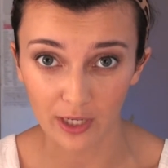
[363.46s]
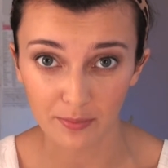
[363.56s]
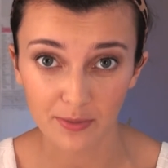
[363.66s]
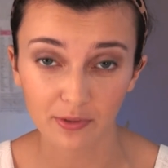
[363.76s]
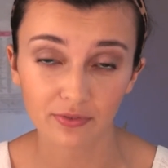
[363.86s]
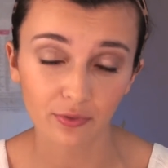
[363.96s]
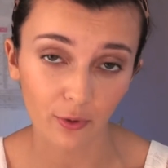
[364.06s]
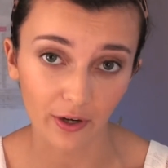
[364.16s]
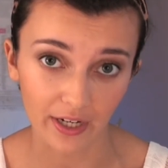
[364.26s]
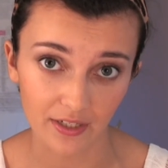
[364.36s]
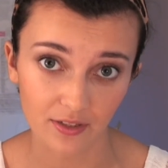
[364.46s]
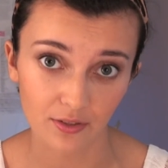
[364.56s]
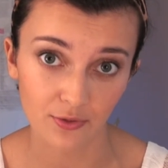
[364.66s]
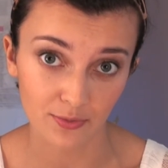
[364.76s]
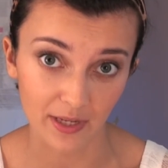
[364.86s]
wipes before I
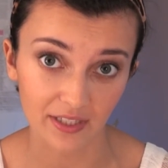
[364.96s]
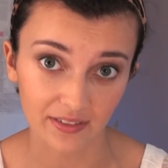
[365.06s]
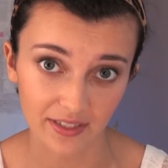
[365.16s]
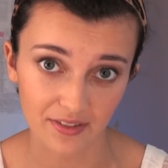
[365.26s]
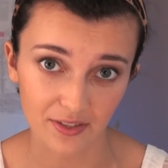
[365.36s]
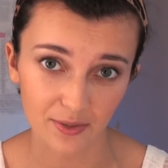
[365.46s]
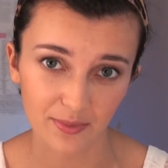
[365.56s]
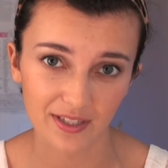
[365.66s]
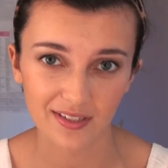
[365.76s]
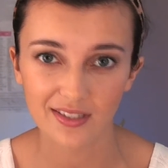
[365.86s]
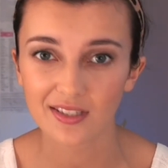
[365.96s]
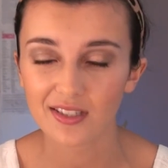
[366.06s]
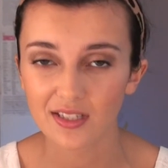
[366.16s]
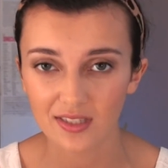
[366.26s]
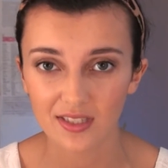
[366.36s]
use my cleanser because it
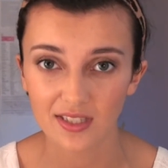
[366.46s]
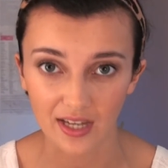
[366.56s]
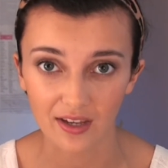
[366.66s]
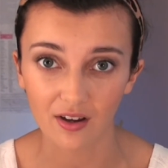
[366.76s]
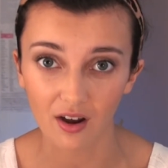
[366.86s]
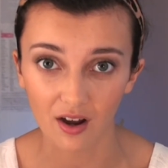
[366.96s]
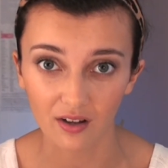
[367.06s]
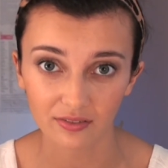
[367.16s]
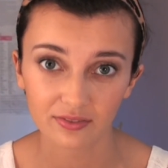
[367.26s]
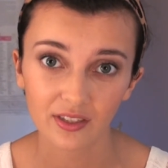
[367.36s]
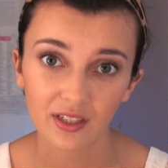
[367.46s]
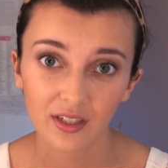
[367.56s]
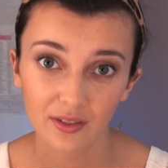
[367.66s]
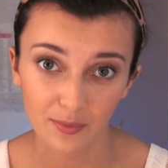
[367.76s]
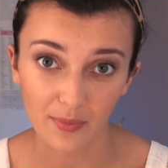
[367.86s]
doesn't take off
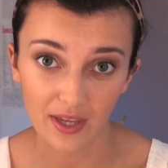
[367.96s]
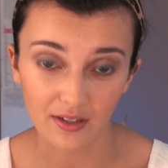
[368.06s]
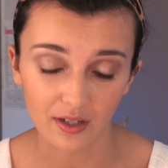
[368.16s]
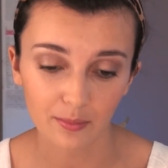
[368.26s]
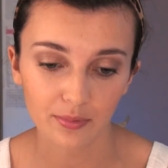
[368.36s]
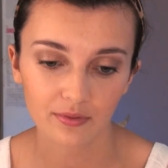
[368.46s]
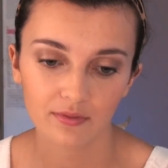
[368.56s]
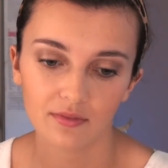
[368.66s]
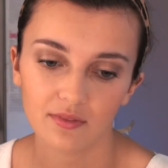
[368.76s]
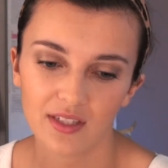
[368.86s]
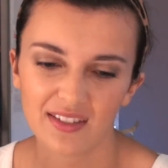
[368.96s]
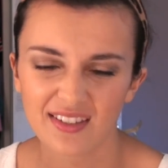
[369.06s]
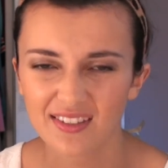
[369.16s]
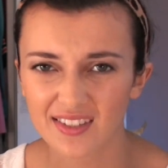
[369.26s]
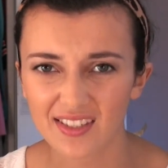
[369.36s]
the makeup
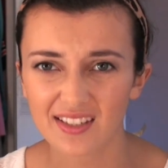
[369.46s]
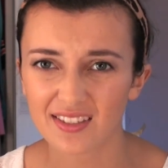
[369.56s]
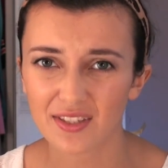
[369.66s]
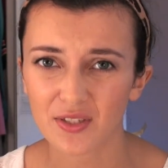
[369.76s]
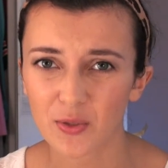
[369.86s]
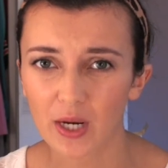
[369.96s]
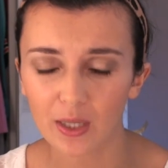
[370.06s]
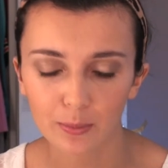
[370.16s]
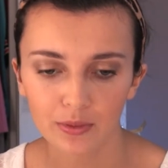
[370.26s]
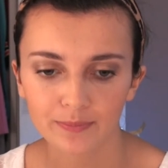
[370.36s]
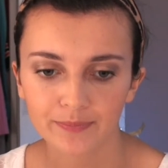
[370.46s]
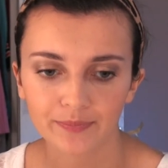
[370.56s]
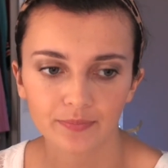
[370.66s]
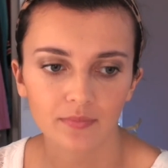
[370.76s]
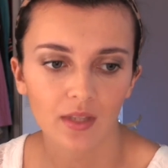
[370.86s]
since it is a scrub.
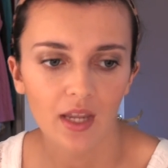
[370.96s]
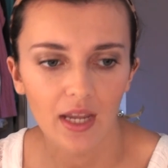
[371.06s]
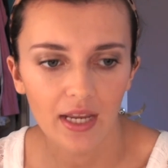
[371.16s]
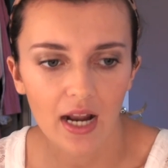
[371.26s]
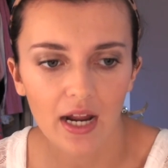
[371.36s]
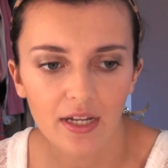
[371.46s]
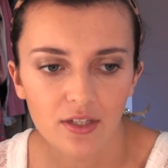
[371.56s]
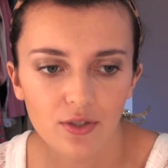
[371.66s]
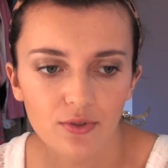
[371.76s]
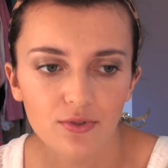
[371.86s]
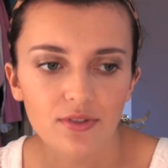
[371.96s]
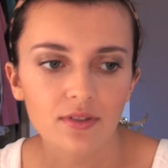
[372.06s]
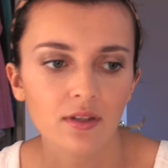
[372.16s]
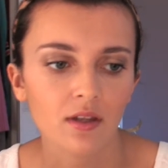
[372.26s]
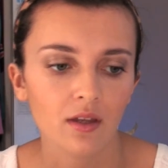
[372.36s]
And I
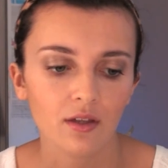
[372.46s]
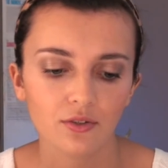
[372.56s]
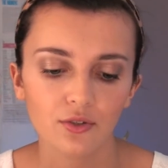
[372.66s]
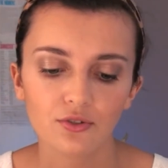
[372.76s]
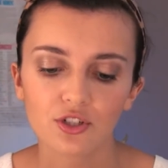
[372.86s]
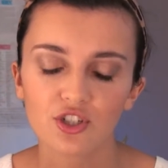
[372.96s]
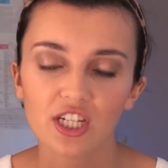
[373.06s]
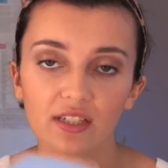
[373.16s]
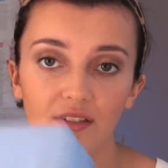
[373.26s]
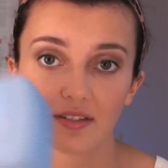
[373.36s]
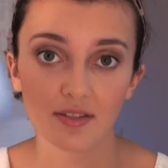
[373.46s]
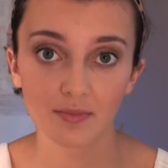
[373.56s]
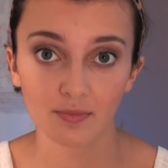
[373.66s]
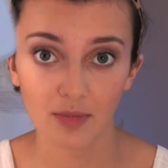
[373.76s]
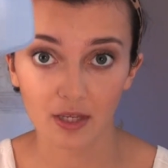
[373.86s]
use Neutrogena's
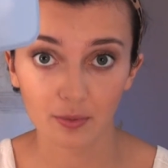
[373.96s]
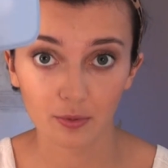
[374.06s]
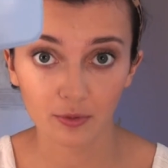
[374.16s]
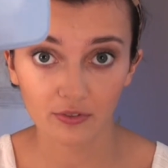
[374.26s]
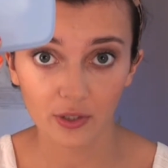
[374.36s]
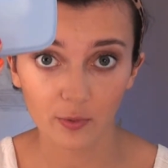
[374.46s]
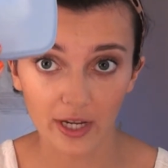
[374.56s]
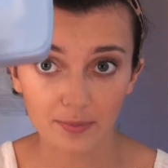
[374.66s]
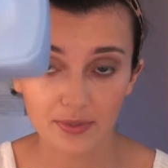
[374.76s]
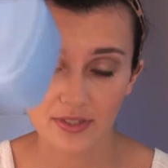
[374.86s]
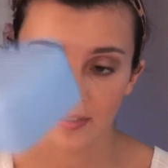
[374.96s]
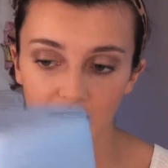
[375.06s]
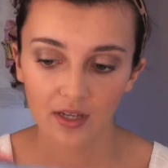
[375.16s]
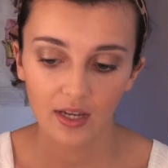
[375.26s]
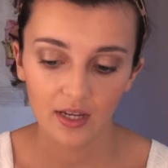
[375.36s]
makeup removing wipes,
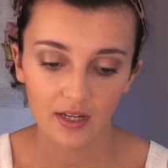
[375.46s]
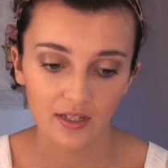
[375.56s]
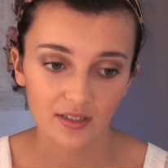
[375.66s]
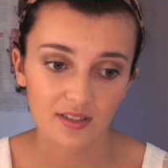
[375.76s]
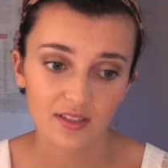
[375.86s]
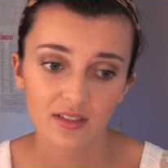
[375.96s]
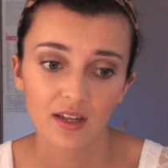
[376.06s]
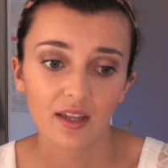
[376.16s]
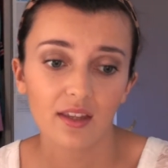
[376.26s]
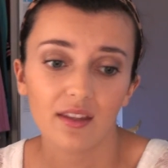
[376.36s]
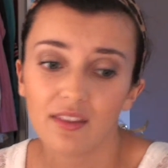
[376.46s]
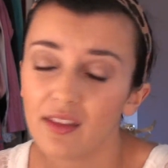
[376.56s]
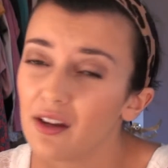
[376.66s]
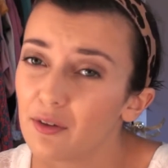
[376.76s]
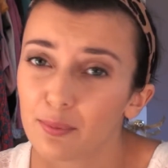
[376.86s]
and
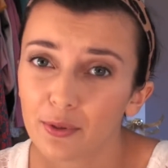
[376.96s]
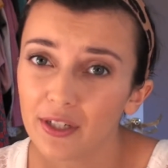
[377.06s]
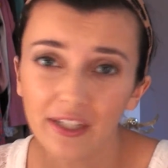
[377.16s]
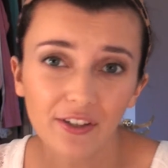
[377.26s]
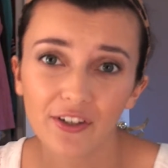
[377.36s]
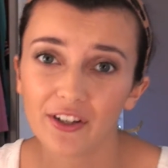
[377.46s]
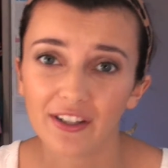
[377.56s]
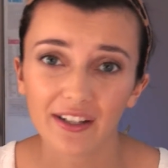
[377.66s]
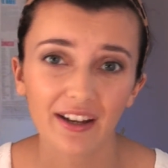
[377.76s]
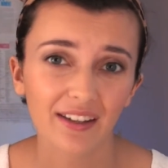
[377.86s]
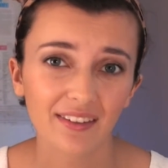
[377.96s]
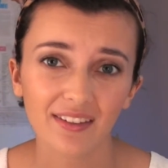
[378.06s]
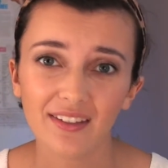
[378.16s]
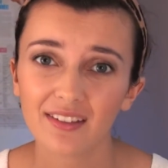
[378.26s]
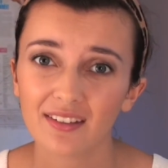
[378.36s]
they are pretty good. I
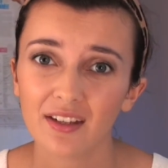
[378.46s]
think